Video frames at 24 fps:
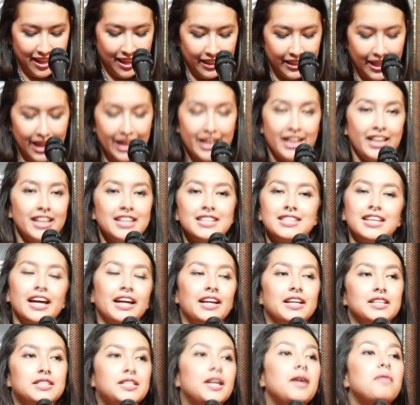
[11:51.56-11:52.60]
getting inside
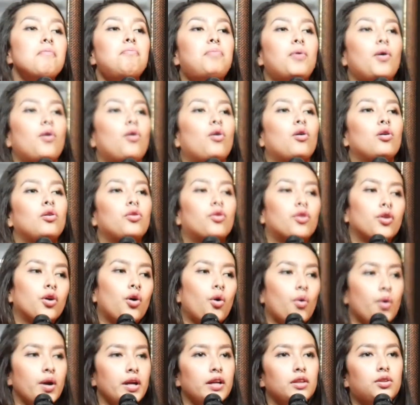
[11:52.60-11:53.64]
a temple or
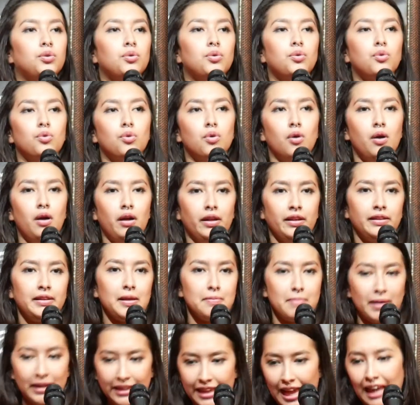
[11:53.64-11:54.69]
going to the
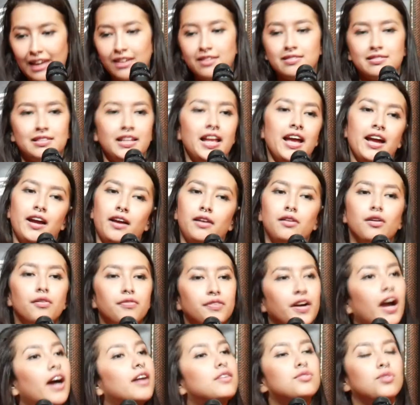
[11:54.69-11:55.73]
Malayalis land
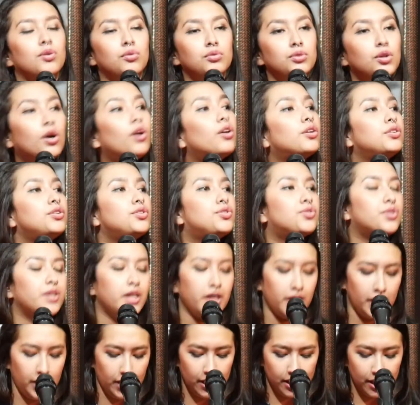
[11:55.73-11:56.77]
of God's own
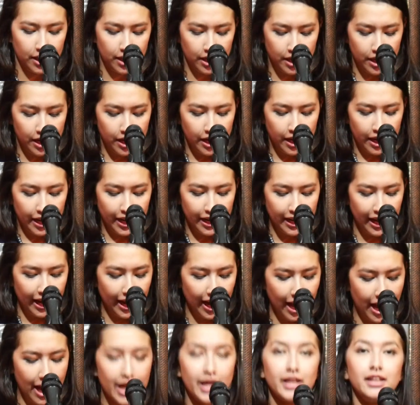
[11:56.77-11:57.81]
country. And I
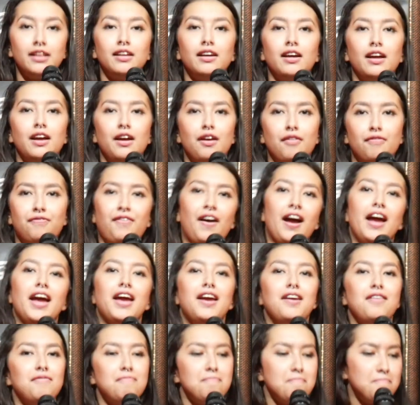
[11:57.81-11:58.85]
had
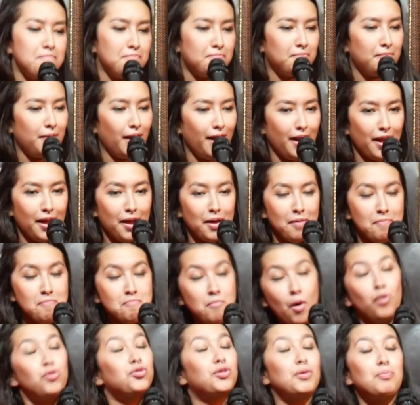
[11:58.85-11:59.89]
5
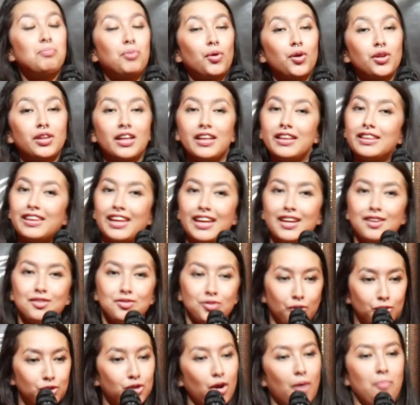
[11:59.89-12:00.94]
most important things
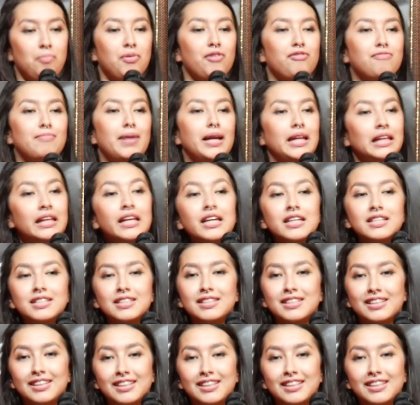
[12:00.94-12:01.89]
on top of my list.